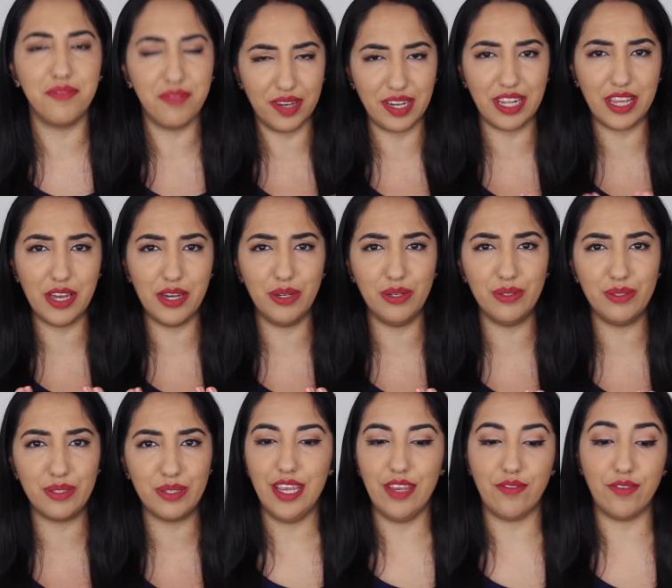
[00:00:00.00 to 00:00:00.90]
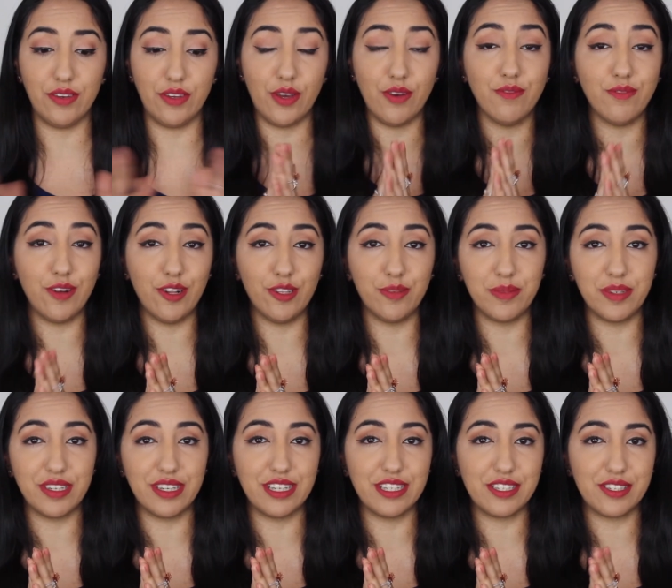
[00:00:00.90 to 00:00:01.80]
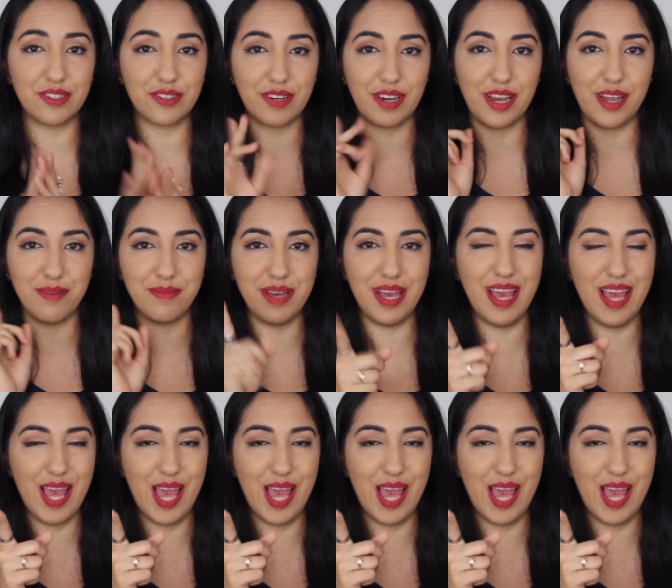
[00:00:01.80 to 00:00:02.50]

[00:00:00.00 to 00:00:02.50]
videos. If you don't follow me on Instagram,